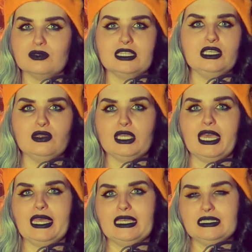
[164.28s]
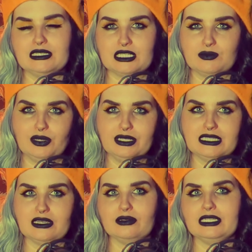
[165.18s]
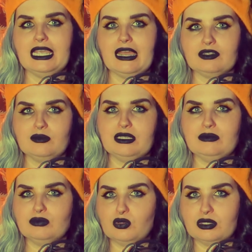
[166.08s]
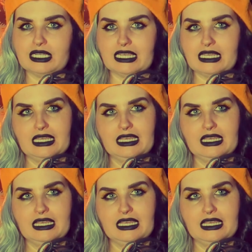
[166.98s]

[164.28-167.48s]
with the UK despite only having been born here